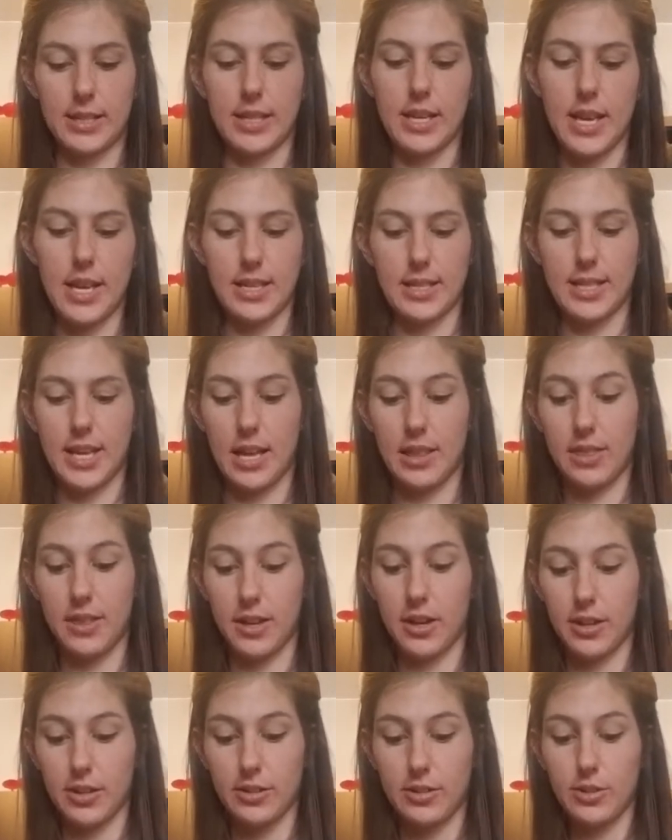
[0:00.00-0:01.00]
is that
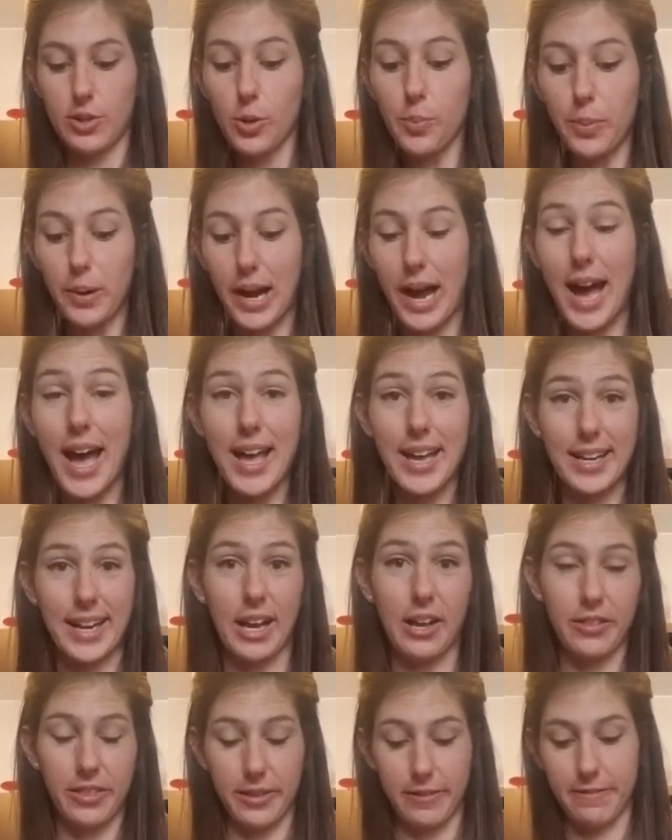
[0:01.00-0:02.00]
they're super high in
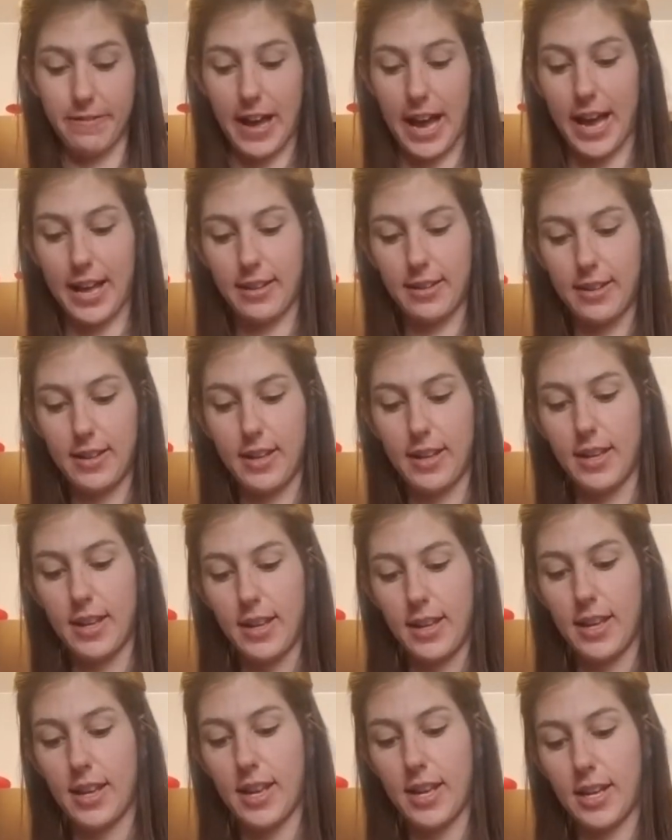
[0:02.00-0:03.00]
healthy fat.
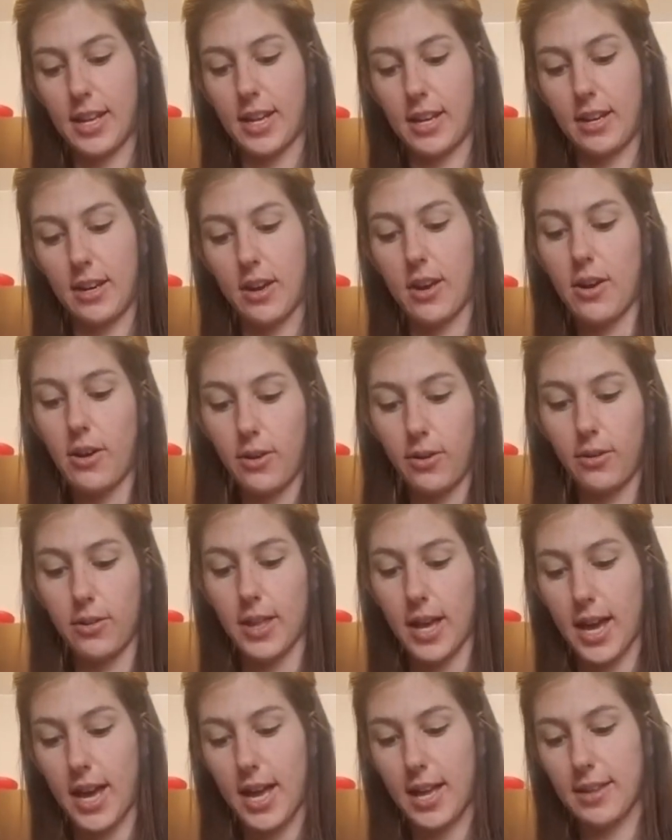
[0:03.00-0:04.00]
And I know
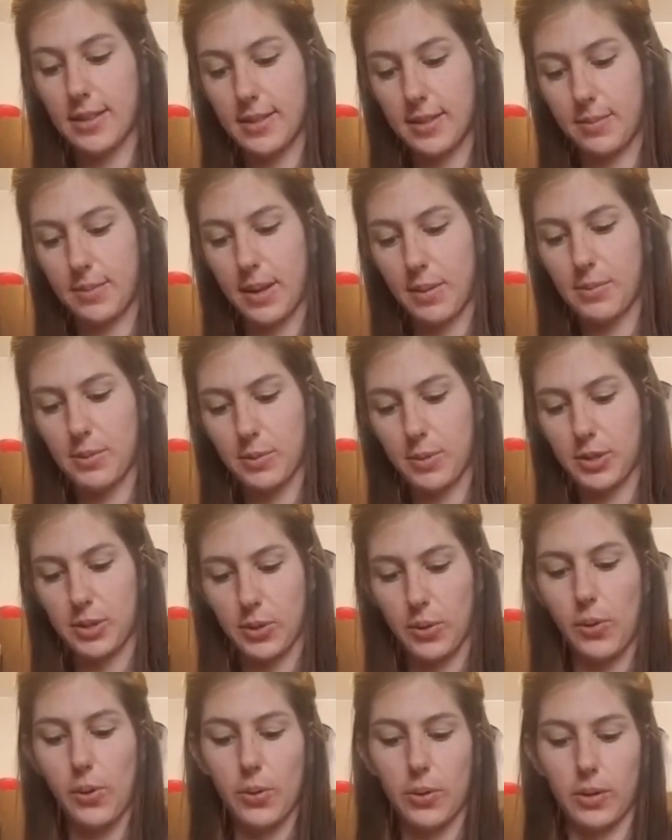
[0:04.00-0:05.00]
that sometimes we're
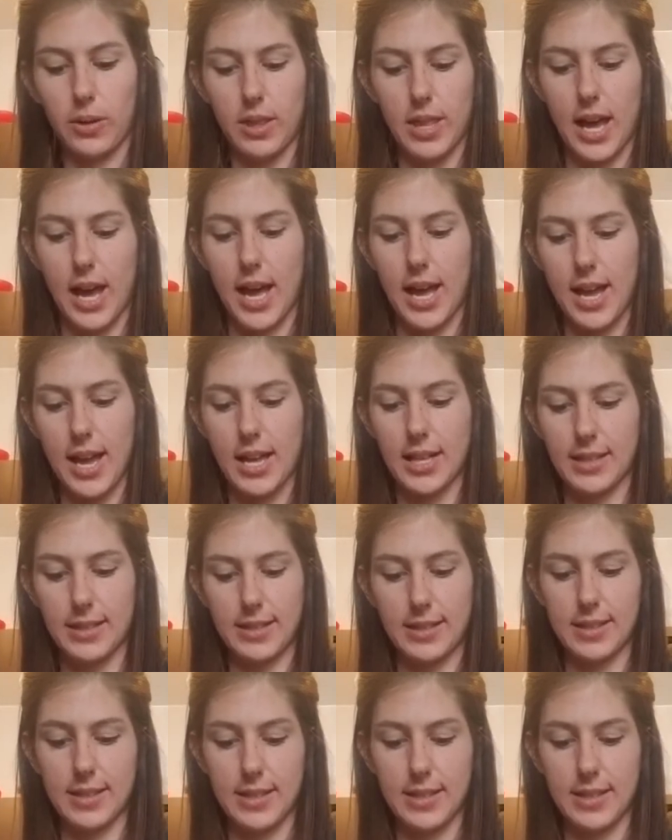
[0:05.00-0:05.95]
told that it's